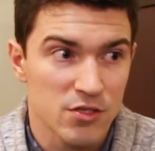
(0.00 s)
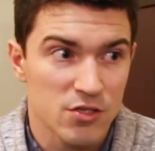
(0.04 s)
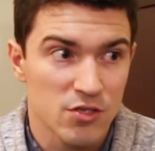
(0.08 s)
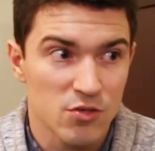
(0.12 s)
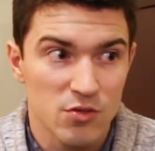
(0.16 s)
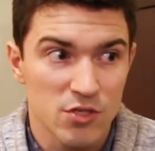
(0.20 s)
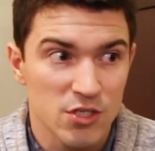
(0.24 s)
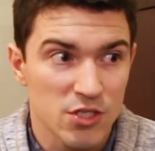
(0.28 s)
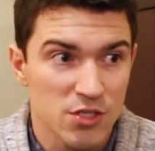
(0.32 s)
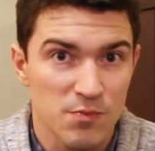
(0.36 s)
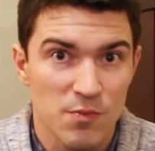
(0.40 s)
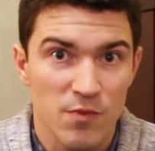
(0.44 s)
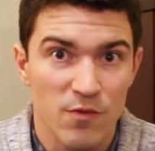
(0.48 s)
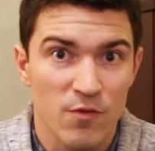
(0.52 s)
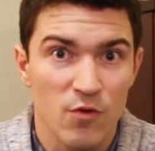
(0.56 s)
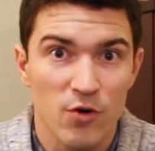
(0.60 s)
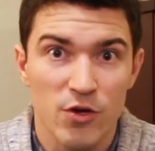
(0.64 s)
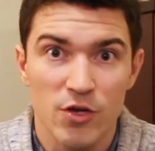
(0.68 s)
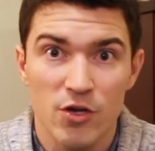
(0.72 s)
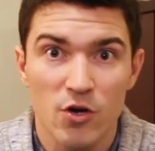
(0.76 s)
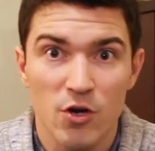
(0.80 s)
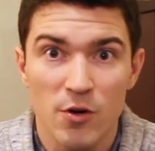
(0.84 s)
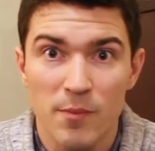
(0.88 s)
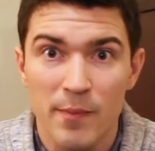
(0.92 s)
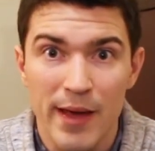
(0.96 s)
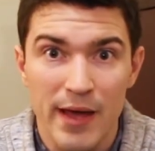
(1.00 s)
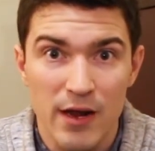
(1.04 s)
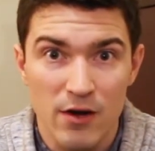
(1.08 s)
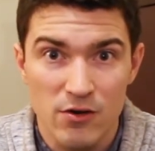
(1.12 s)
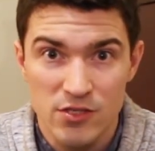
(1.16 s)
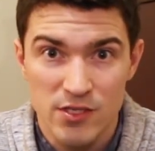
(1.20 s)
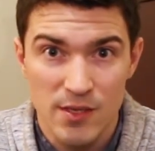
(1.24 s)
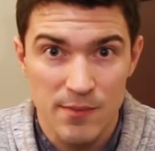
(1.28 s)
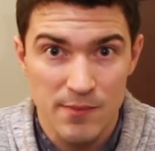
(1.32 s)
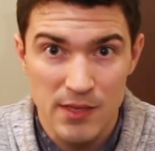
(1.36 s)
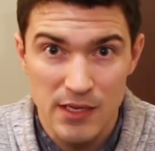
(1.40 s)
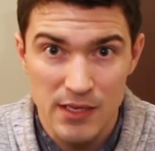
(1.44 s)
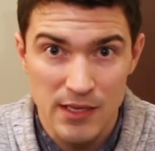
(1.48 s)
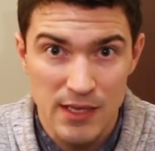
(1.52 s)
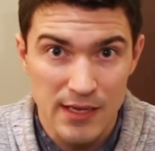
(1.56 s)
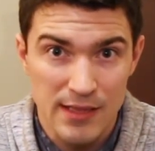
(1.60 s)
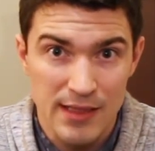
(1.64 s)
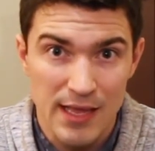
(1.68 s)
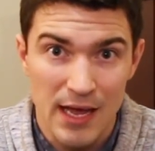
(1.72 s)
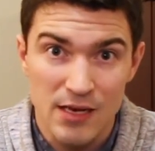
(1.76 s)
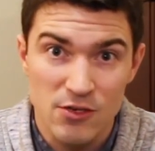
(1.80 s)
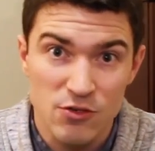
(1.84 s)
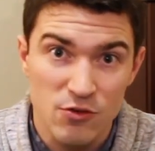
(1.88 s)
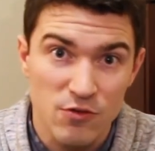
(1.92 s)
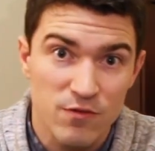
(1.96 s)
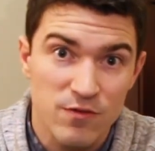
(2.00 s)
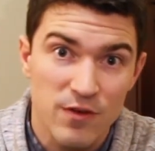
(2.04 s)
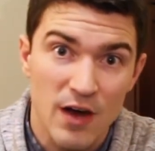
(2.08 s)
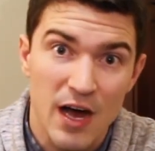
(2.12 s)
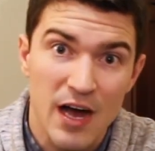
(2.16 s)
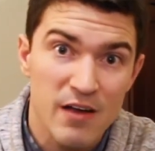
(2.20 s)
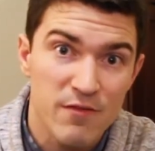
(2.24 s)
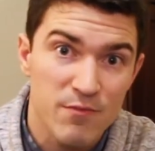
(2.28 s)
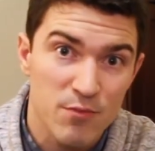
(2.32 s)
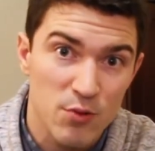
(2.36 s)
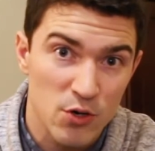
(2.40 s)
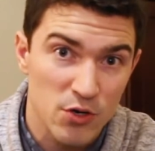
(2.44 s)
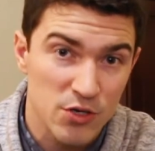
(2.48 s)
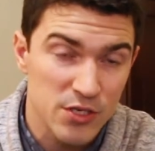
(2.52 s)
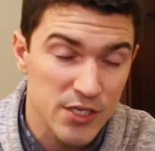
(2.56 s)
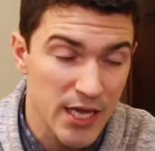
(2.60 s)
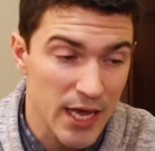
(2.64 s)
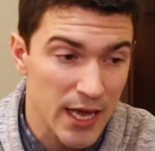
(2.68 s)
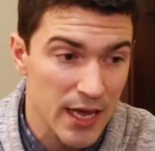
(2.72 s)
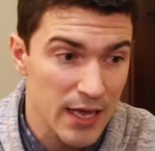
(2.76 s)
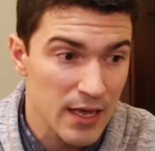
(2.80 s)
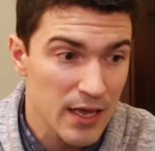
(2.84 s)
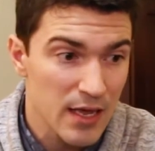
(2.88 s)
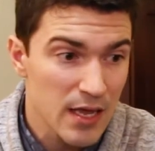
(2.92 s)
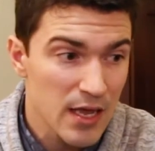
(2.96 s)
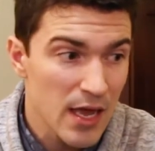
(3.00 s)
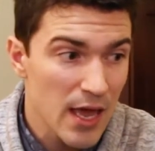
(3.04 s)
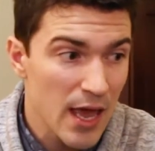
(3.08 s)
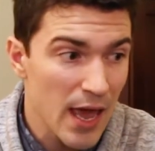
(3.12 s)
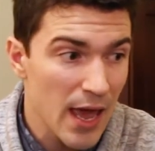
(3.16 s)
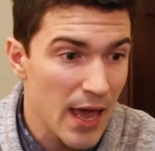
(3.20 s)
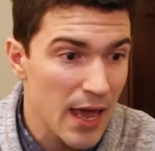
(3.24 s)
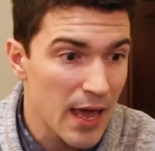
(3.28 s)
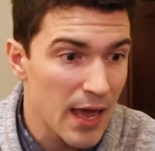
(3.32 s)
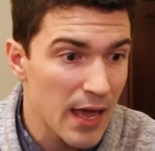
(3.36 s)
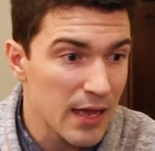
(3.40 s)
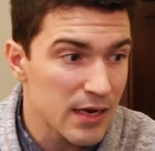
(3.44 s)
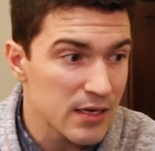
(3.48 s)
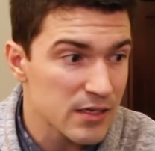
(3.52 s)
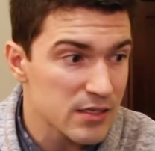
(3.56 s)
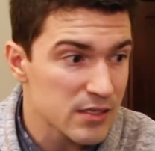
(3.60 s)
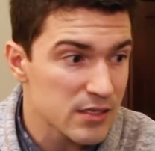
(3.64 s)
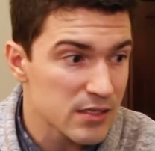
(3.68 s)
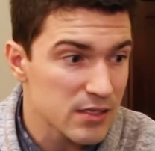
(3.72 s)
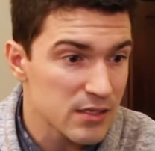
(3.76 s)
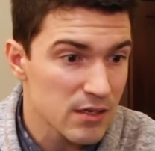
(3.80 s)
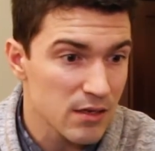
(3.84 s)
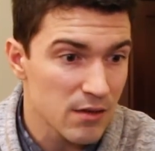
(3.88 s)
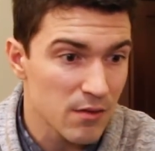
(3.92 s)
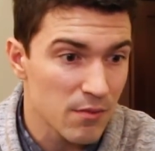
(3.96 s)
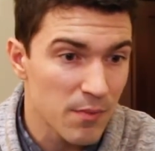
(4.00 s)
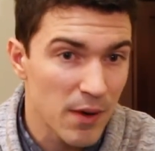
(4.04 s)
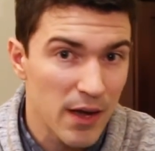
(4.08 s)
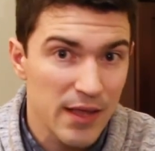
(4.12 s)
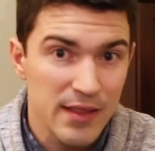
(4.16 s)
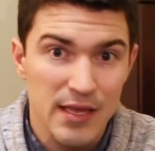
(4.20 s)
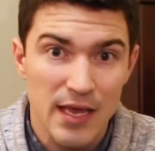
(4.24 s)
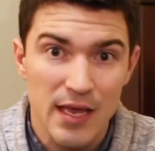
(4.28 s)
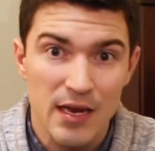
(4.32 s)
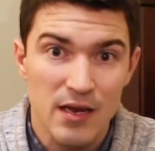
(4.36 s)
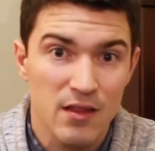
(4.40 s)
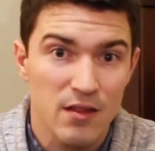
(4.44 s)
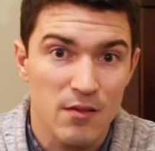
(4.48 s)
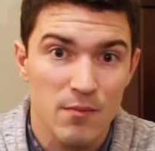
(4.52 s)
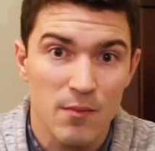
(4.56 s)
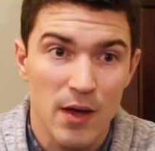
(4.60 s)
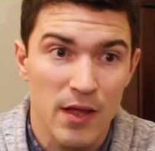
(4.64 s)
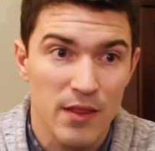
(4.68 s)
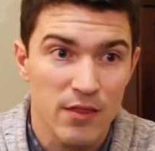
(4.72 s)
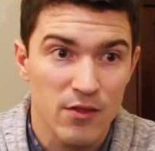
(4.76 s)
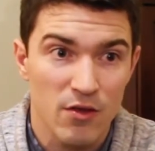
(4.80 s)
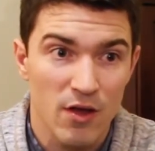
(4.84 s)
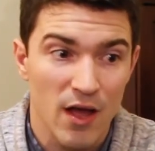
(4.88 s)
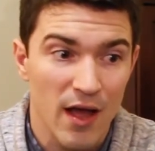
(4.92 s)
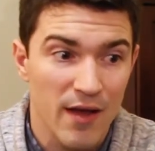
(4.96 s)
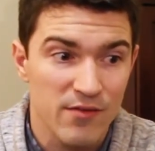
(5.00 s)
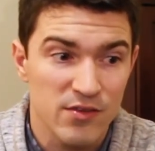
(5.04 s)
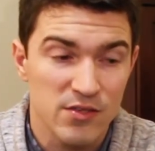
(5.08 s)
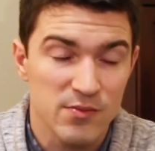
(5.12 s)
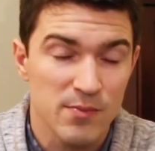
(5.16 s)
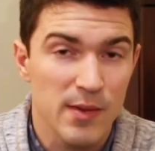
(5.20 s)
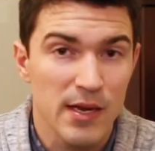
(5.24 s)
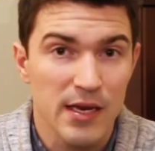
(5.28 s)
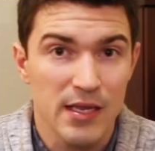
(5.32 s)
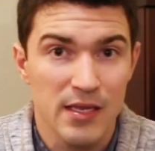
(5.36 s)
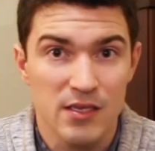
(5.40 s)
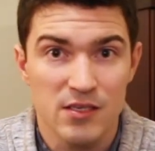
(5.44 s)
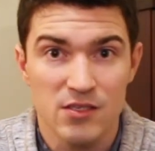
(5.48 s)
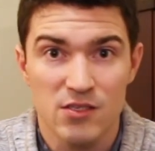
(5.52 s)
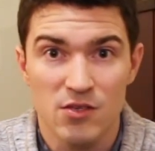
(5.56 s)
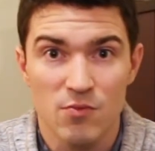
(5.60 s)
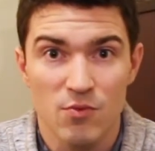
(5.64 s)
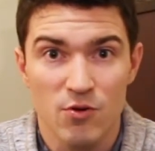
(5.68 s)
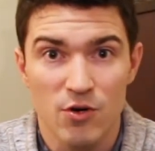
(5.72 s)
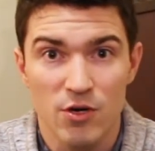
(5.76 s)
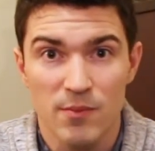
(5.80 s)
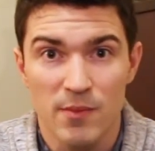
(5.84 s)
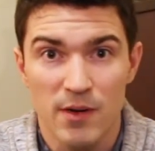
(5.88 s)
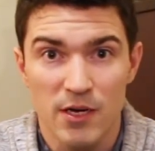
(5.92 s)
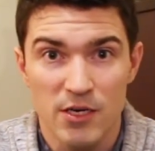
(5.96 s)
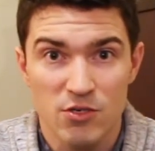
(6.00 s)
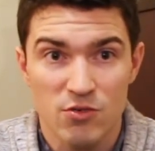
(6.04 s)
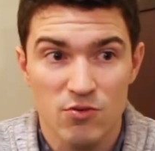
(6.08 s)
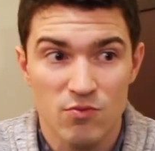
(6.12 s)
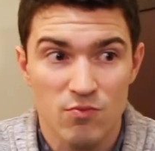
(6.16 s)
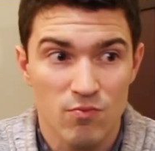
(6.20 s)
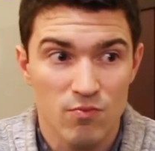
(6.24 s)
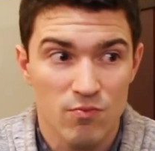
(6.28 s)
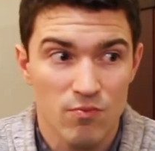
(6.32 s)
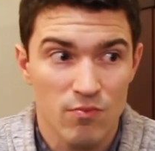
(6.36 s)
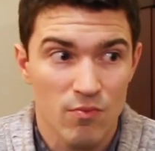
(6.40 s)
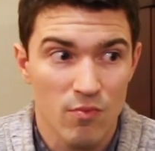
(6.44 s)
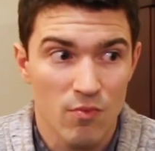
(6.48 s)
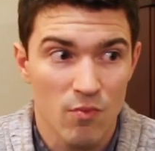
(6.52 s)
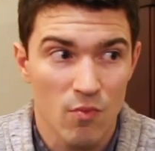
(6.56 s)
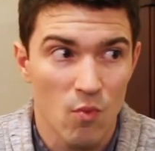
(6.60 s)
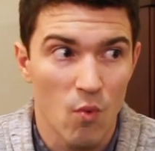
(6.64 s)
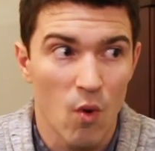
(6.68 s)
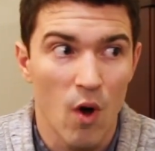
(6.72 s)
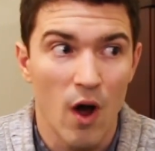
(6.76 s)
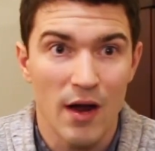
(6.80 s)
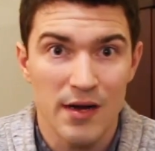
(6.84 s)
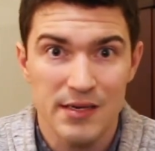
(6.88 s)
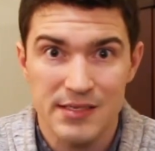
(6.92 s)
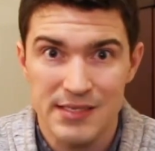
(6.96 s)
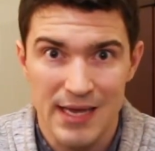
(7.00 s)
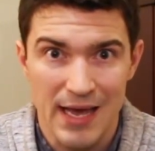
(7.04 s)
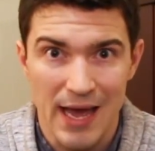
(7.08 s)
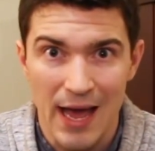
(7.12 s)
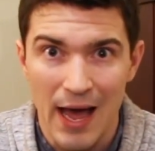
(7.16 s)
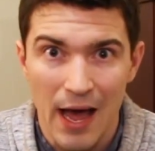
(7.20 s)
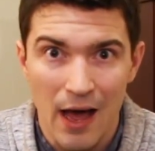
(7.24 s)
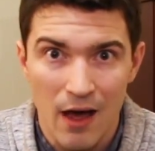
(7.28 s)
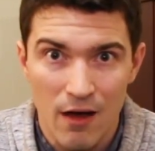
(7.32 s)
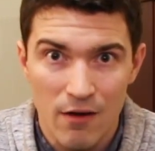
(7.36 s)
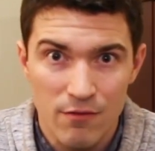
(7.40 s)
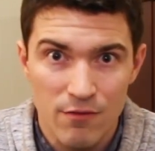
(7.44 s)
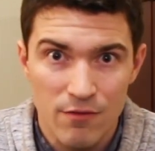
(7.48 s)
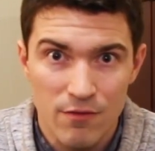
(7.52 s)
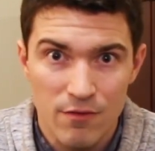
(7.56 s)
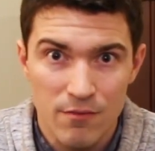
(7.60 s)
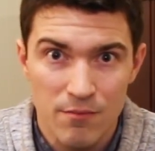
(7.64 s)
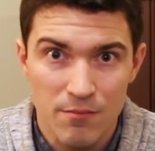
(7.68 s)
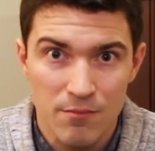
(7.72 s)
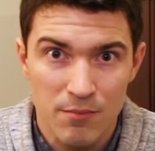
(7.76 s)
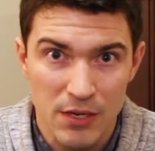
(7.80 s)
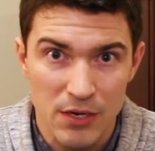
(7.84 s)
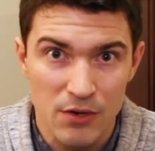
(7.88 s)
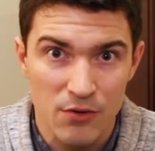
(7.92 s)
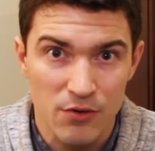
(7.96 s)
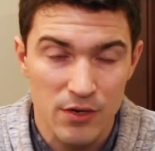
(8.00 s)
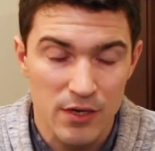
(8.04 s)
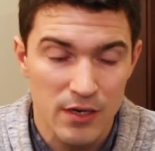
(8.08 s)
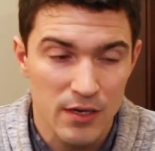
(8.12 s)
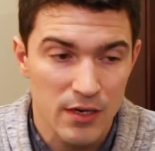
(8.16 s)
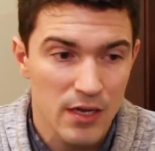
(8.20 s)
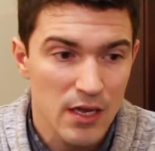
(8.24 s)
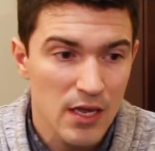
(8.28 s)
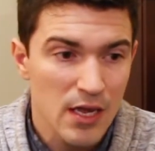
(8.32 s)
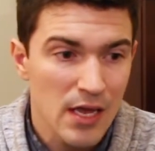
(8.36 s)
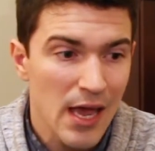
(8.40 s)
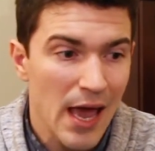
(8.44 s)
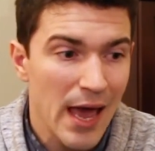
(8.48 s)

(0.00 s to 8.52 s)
do it just before you go to bed or something like that. Do five per day, and you know, by the end of the month, you'll have as many as you pretty much want to have, period.